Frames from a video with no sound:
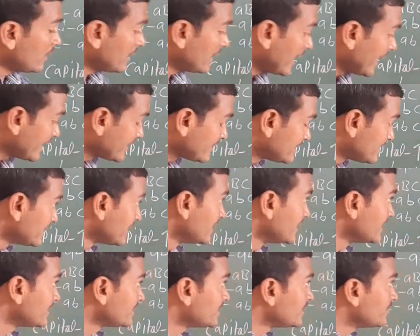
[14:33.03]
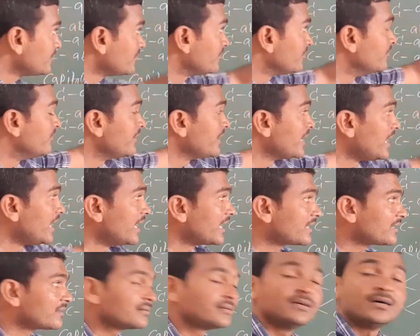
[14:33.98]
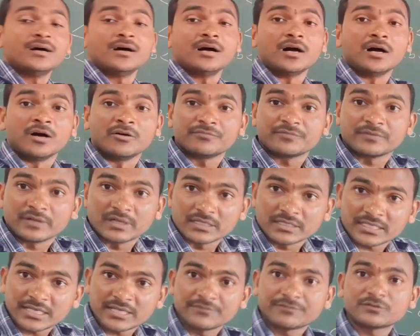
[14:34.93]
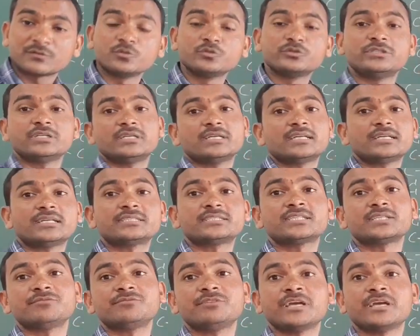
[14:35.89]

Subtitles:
Like that we are after the F2 generation,